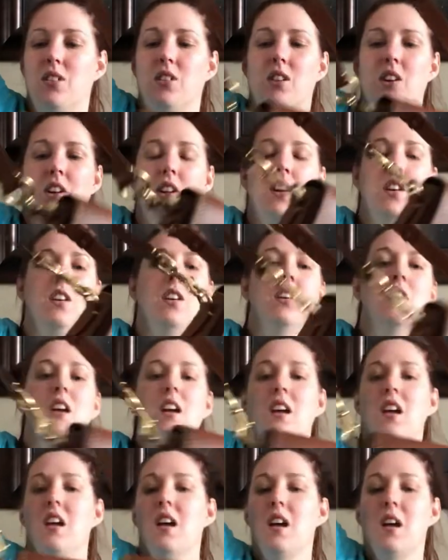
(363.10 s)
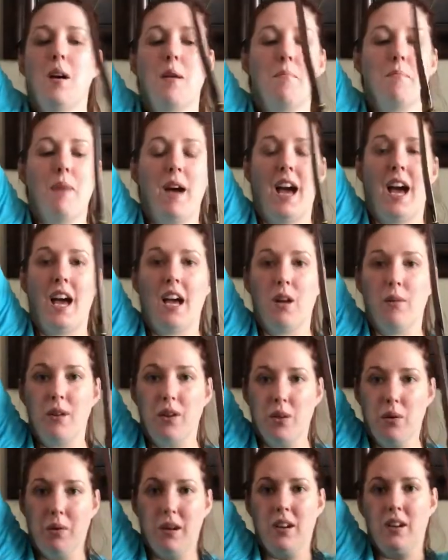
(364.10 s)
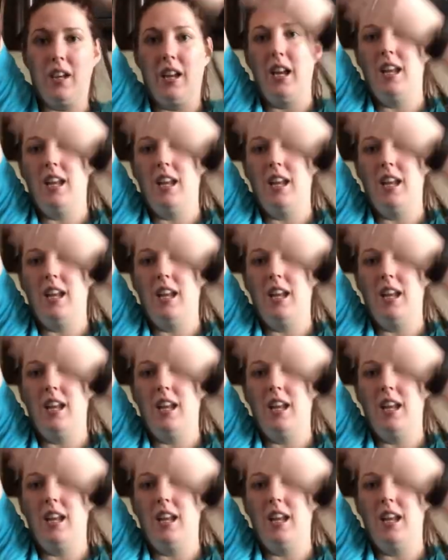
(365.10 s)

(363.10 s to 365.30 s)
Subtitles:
your bag while you're wearing